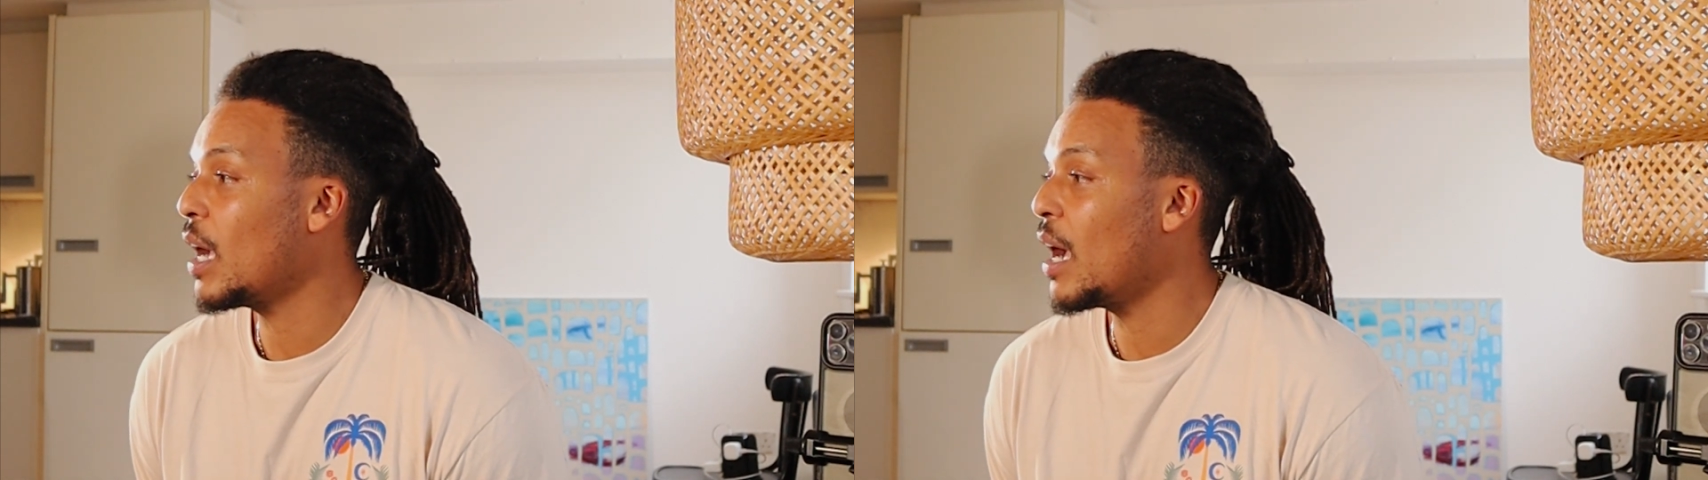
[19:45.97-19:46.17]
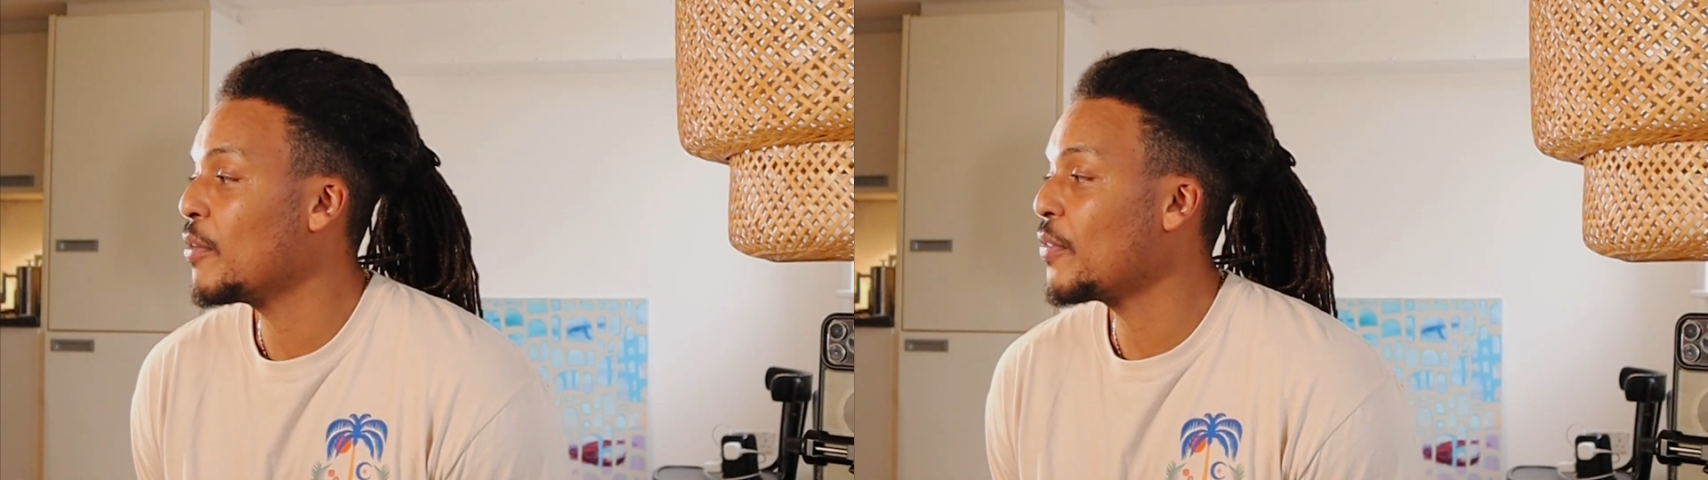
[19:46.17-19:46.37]

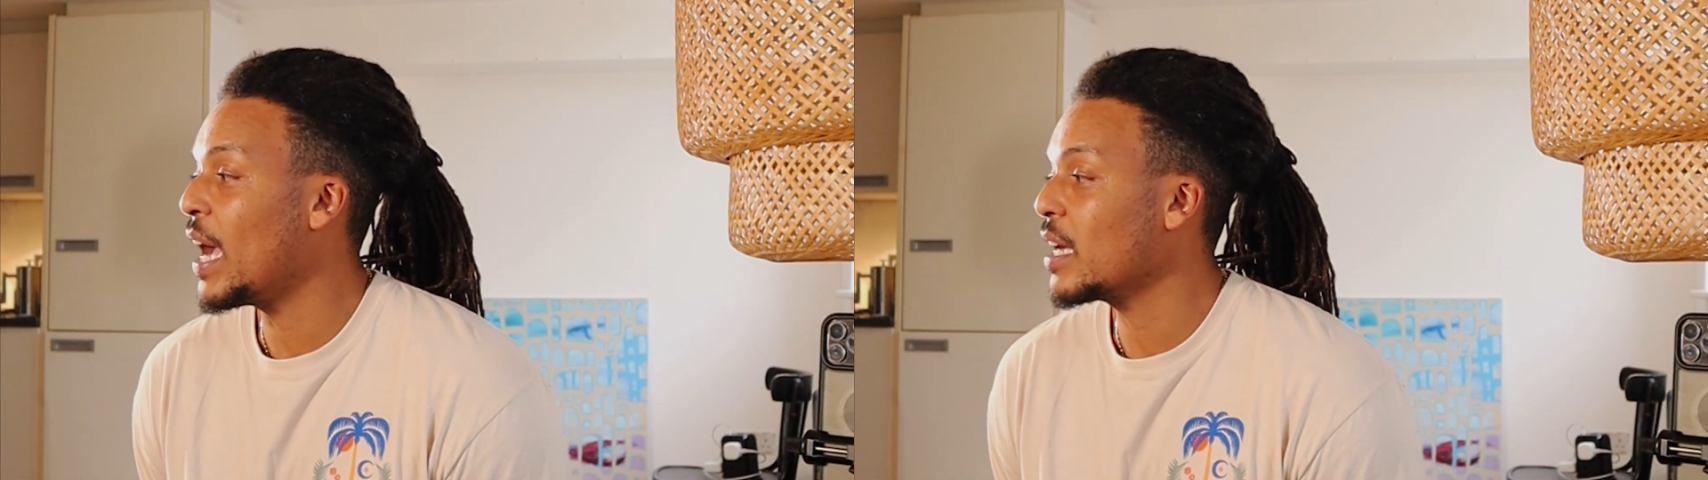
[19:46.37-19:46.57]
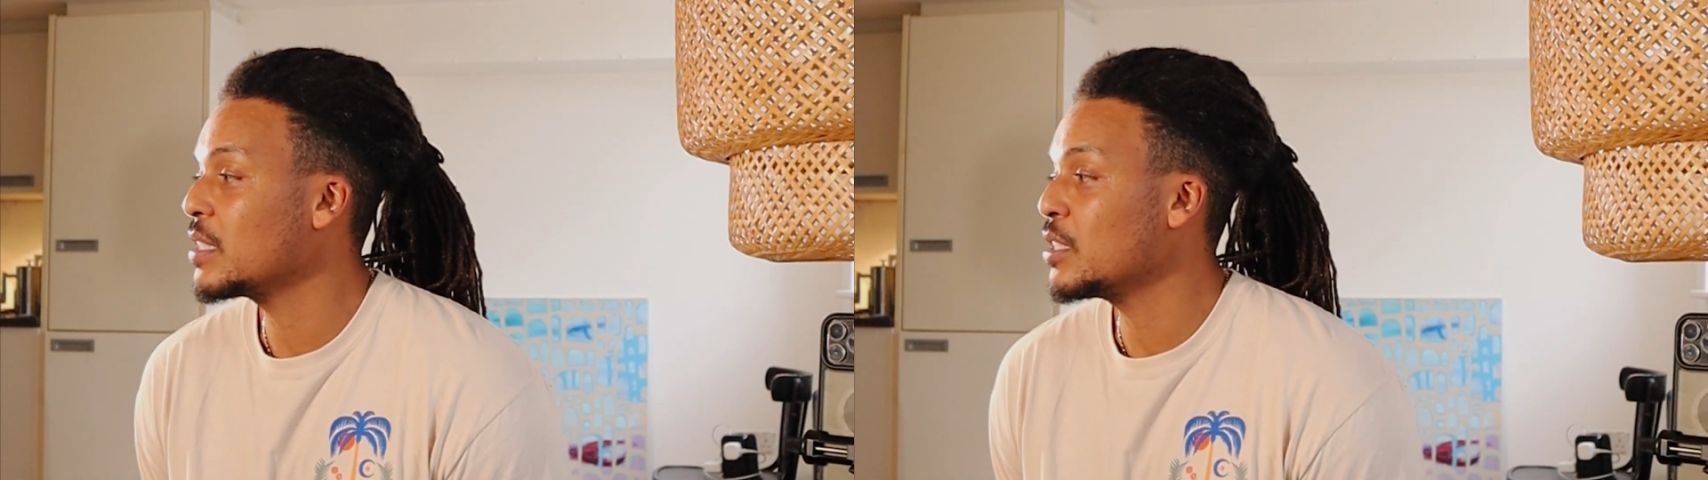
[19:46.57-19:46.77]
have
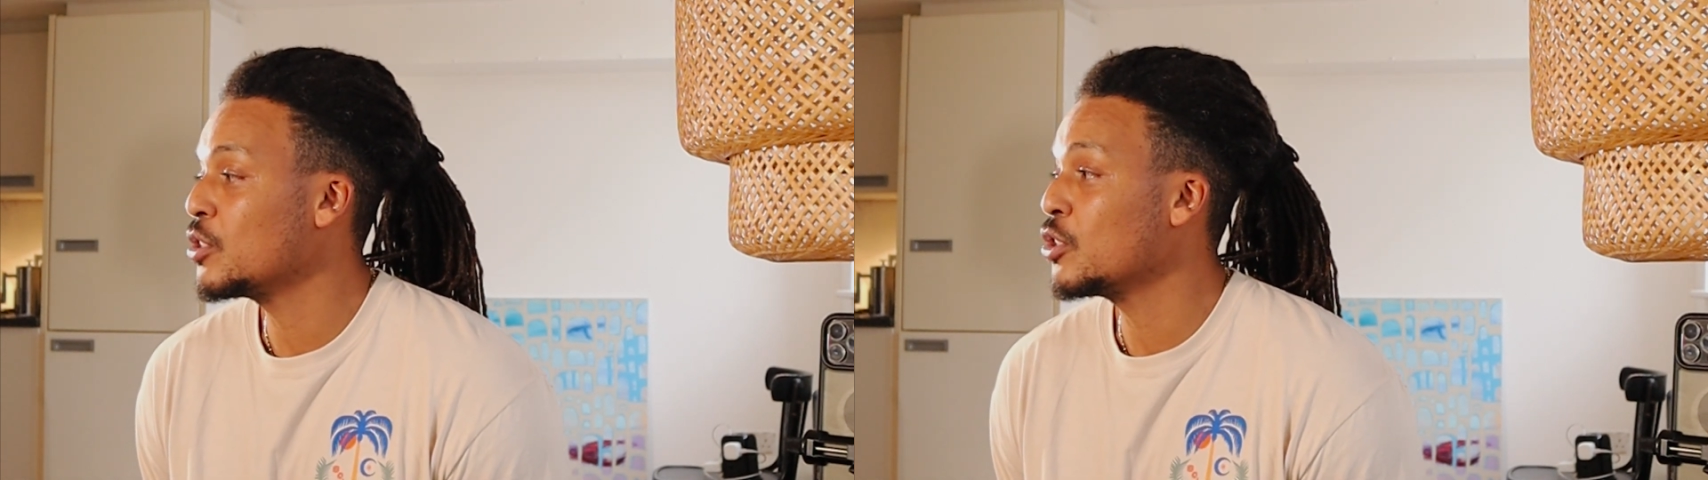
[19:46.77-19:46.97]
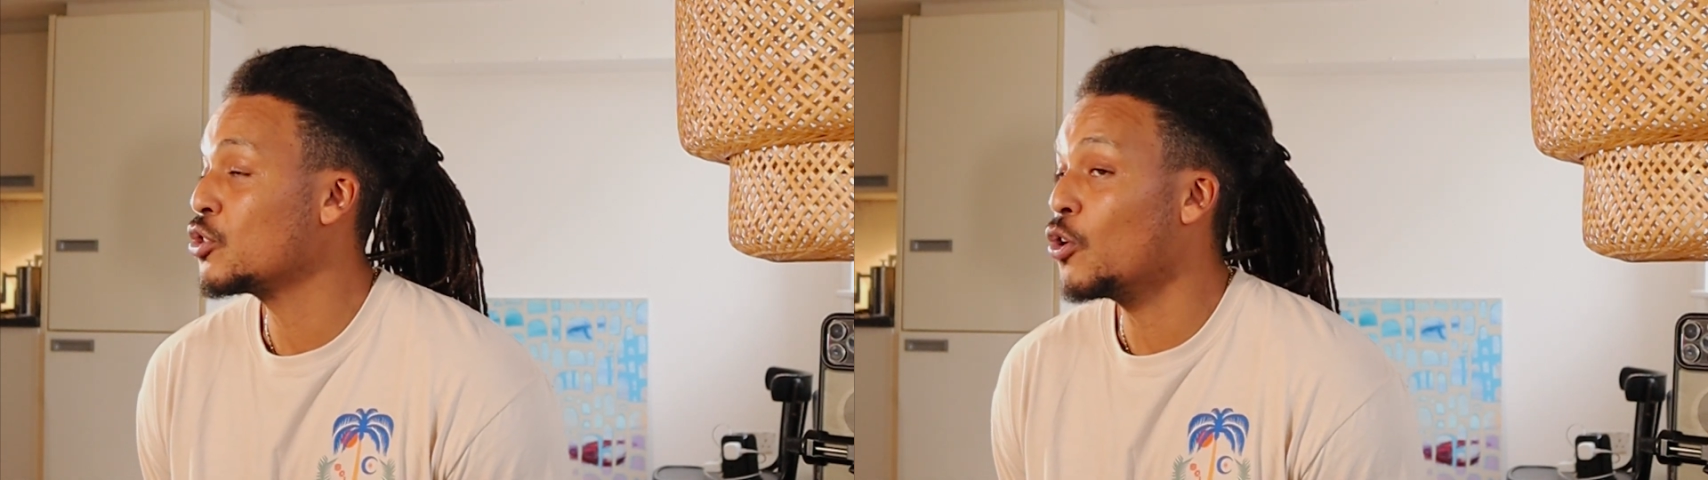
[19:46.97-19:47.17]
access
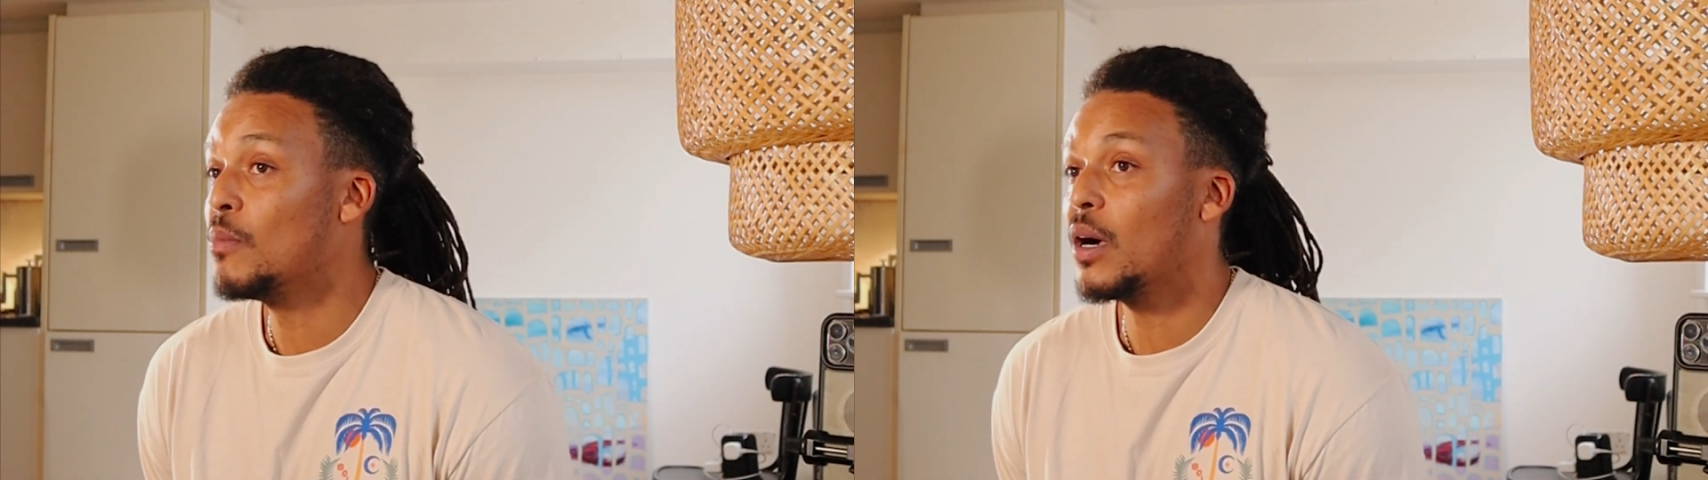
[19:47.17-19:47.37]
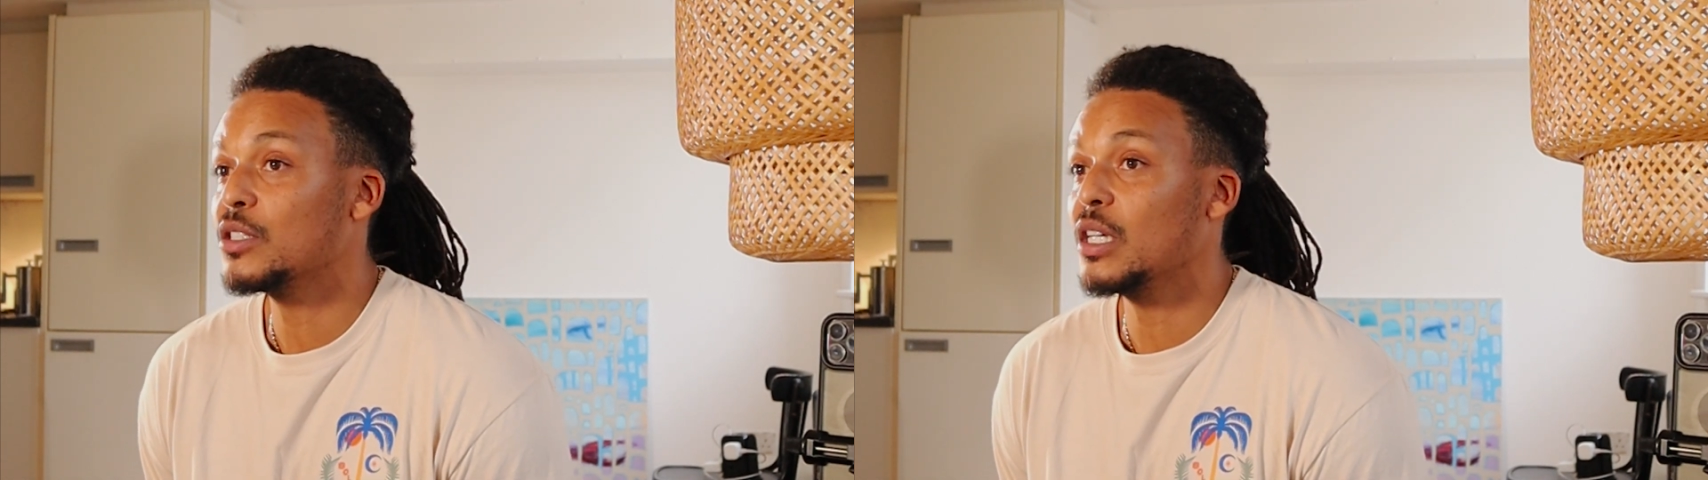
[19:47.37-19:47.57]
to so
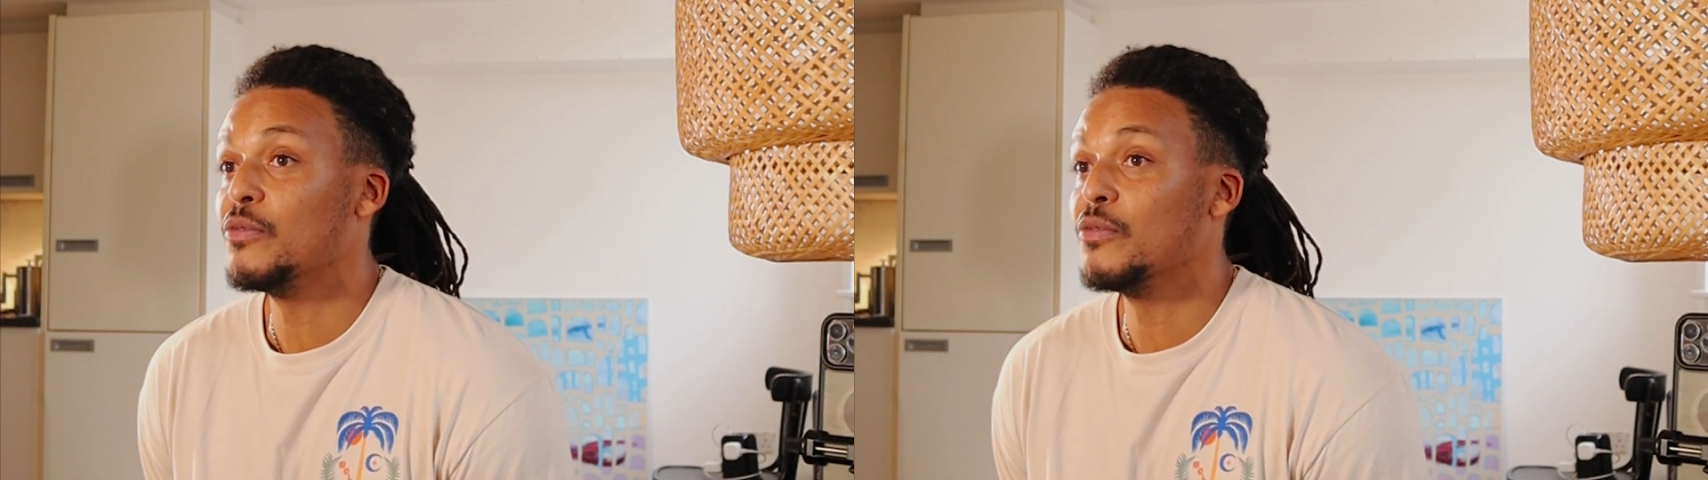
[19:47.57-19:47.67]
much